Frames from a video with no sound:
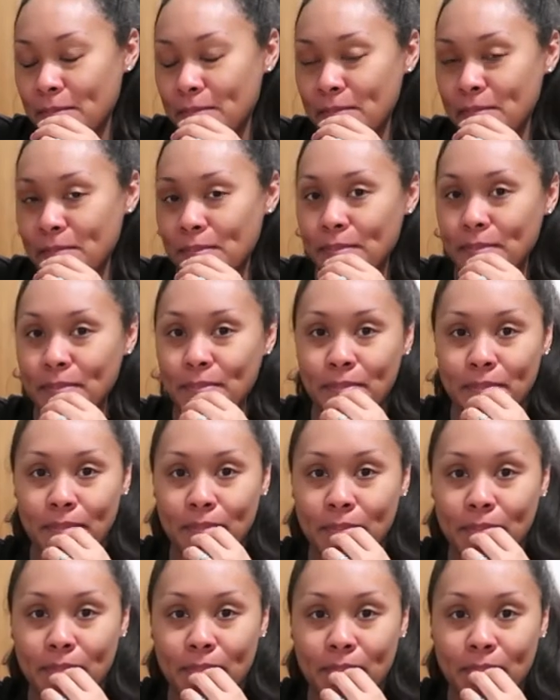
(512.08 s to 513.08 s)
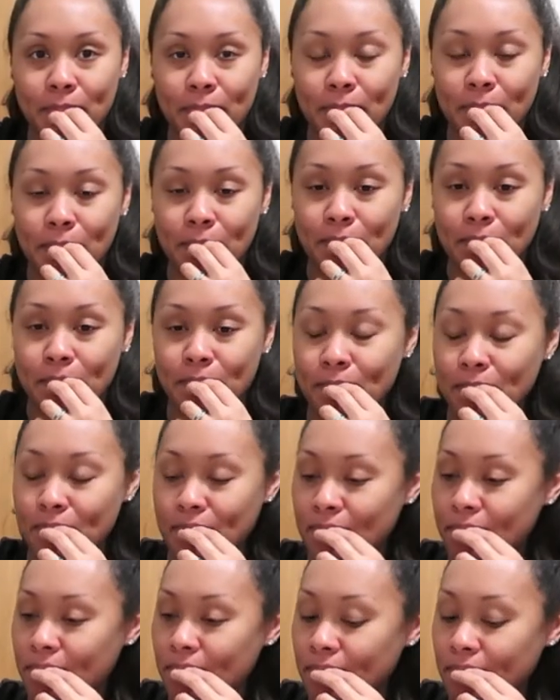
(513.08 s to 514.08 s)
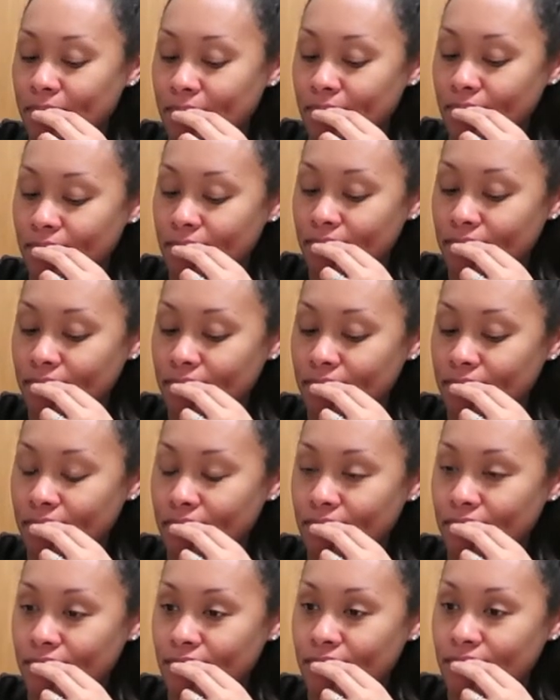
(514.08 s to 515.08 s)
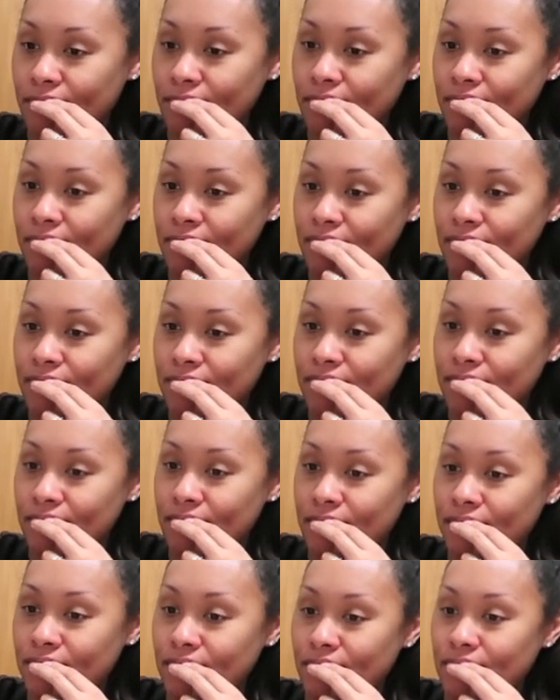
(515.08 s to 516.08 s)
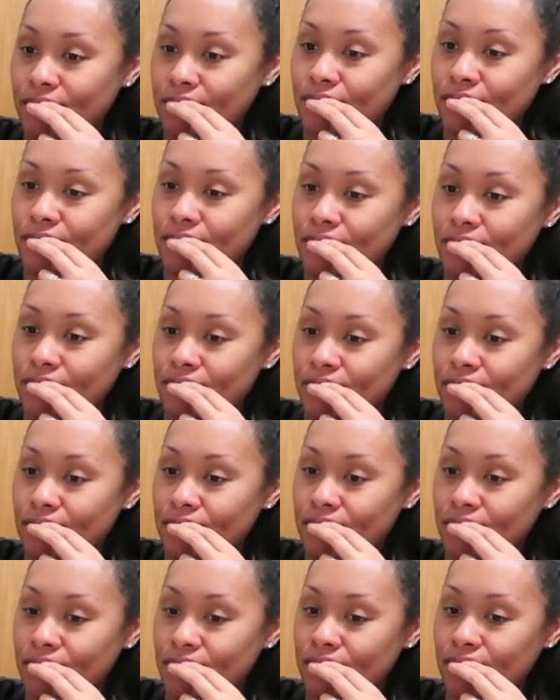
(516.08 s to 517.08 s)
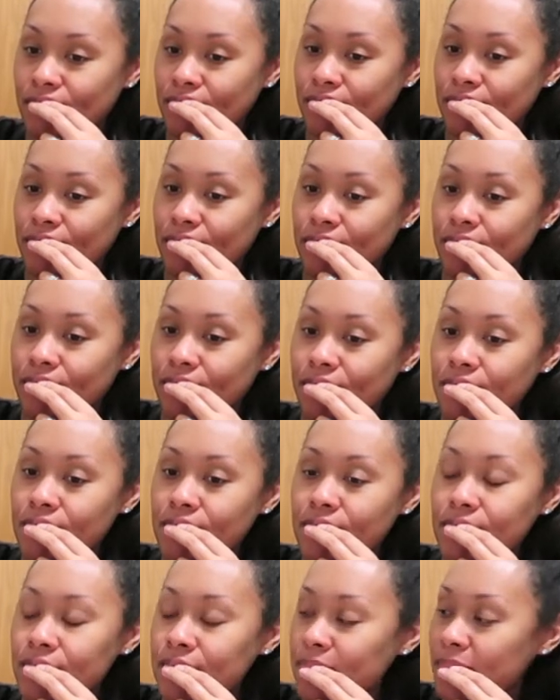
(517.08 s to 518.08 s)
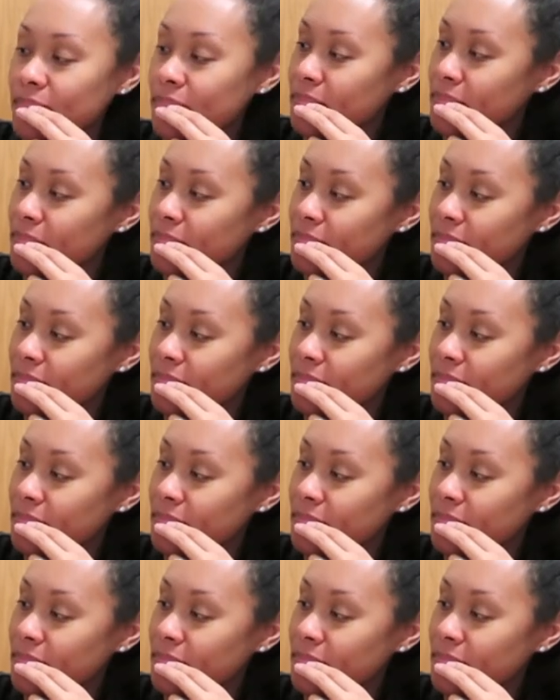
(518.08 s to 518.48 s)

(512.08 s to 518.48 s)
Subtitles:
The person shown says nothing.